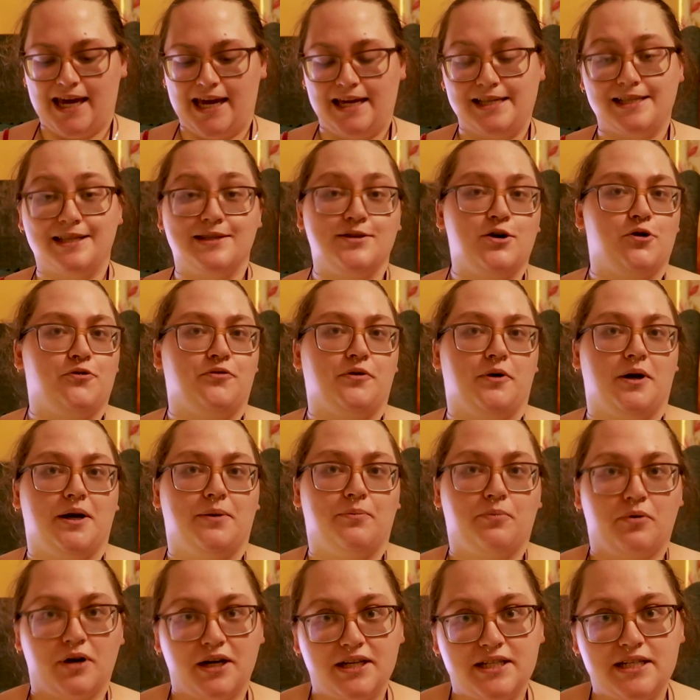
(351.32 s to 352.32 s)
It's not
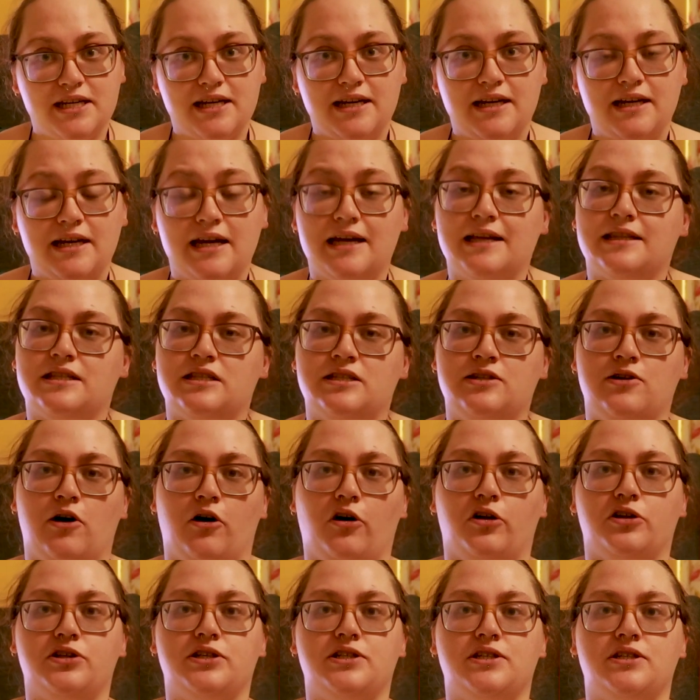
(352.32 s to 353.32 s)
very pretty, it's
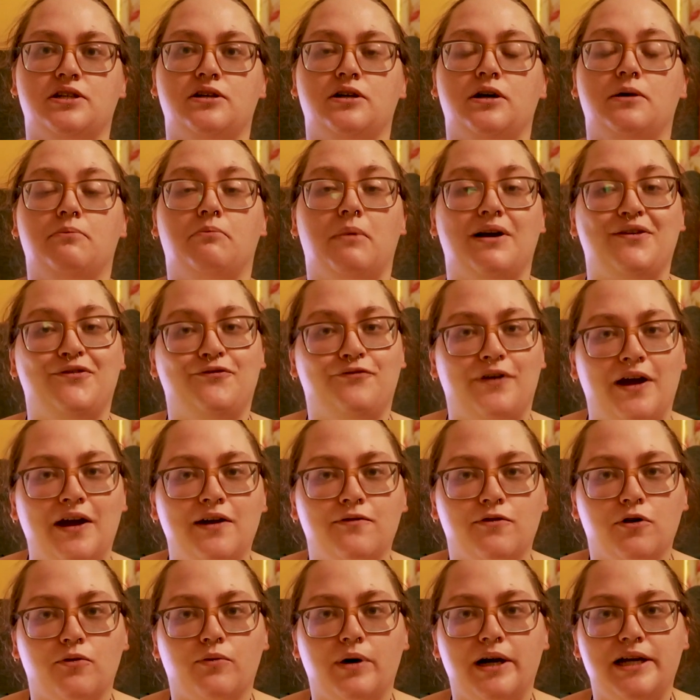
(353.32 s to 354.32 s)
not my
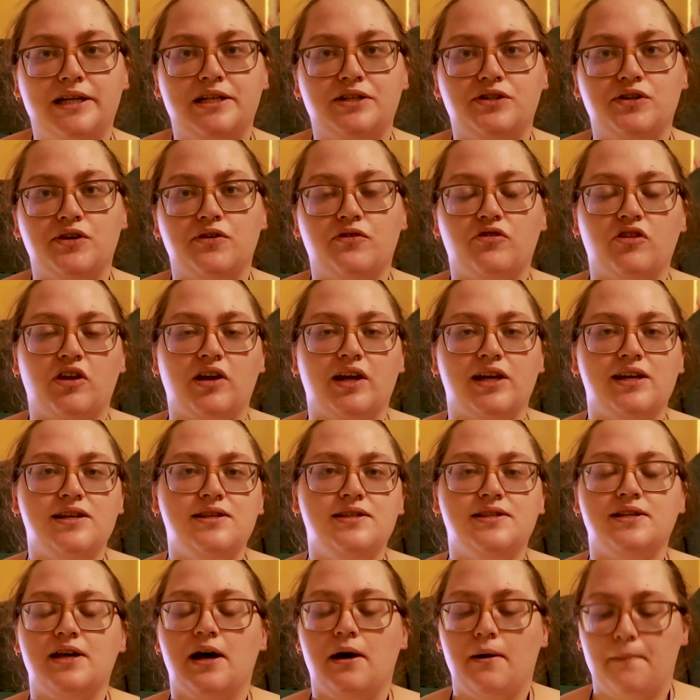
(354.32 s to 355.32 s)
favourite way to do
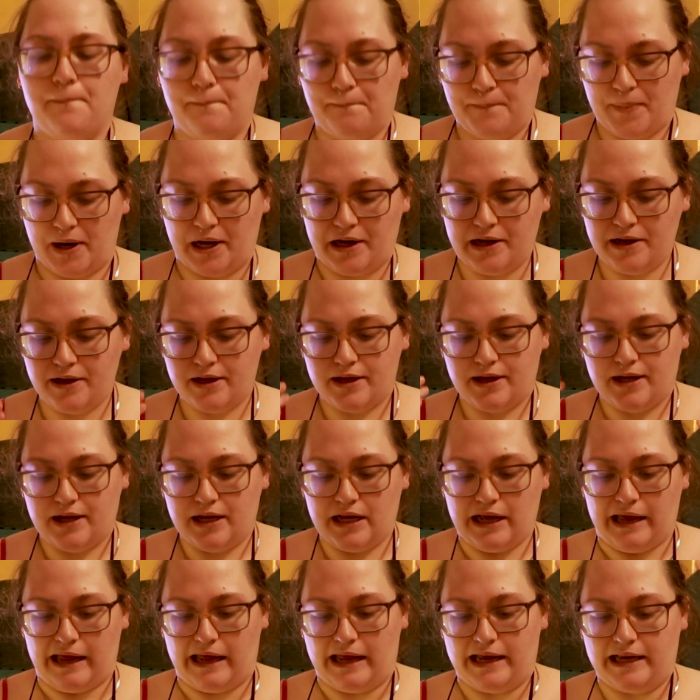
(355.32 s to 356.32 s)
things, but
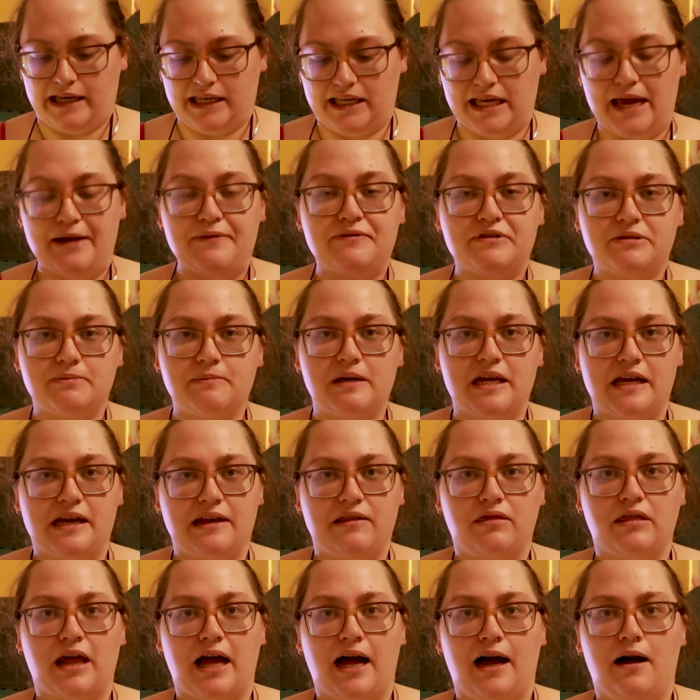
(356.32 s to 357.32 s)
it gives
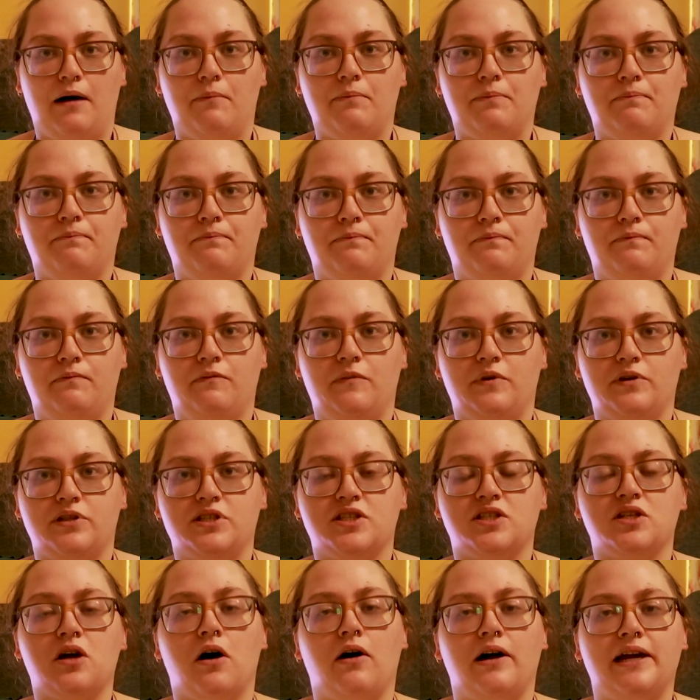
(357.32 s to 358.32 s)
me that
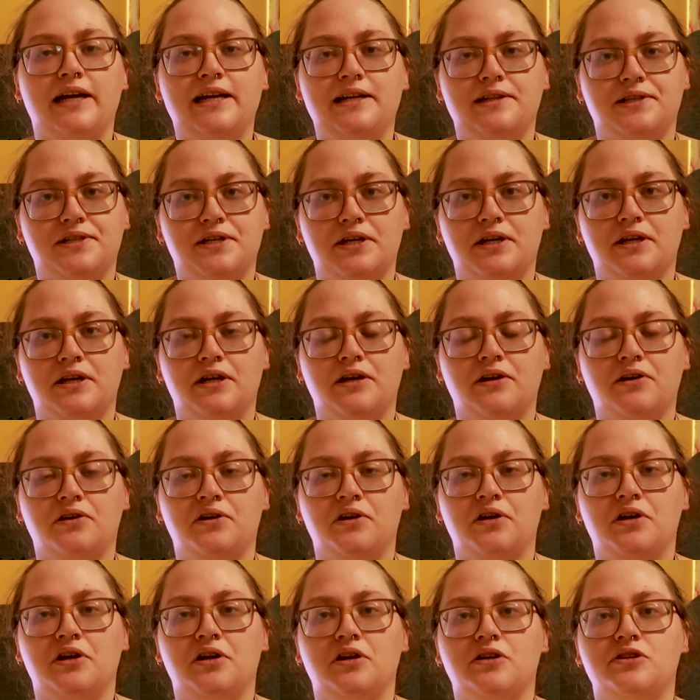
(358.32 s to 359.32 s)
sight
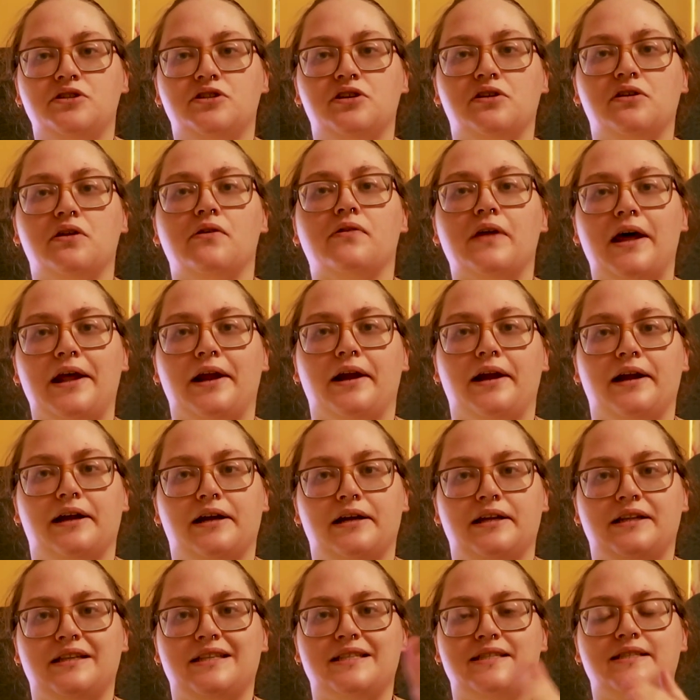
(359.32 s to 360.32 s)
so that then I
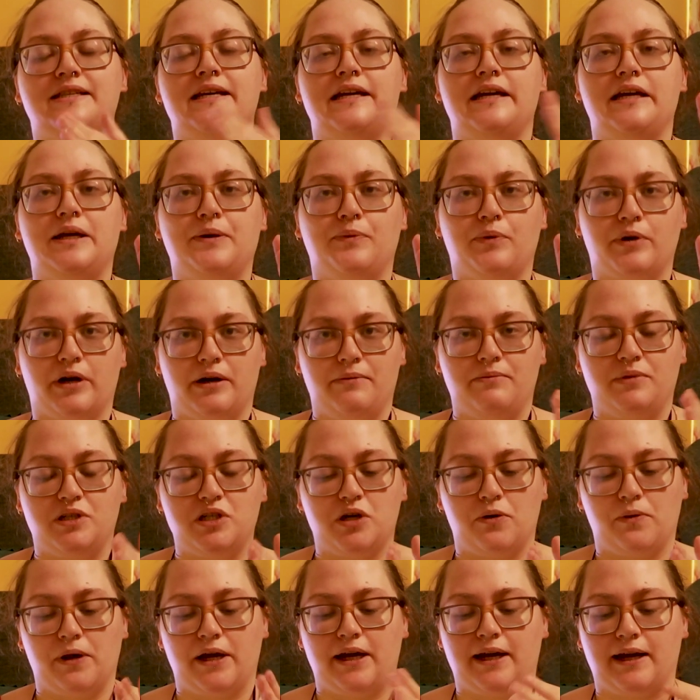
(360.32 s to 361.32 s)
can see what I'm
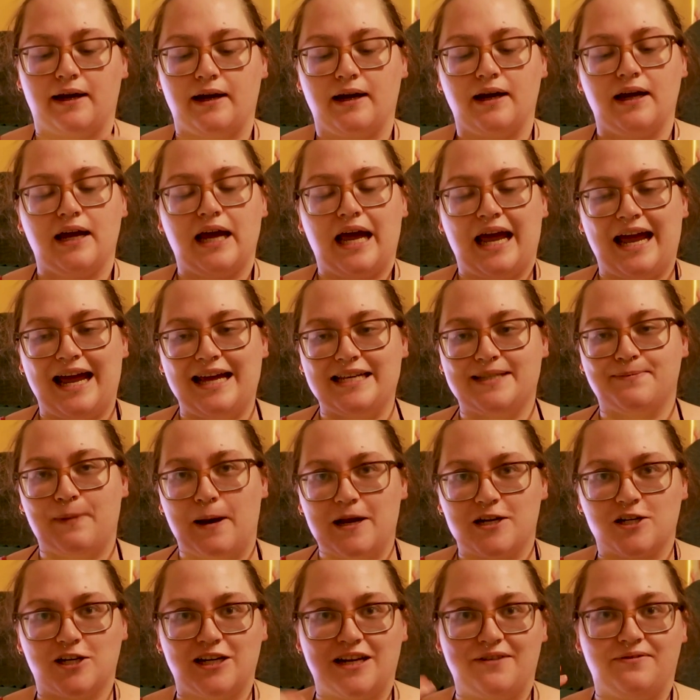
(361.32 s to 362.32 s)
doing,
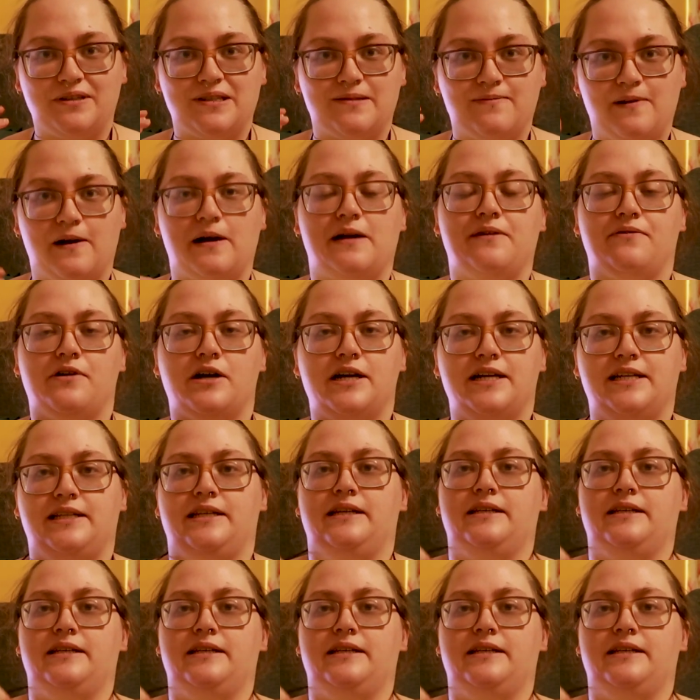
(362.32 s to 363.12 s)
especially if it's very, very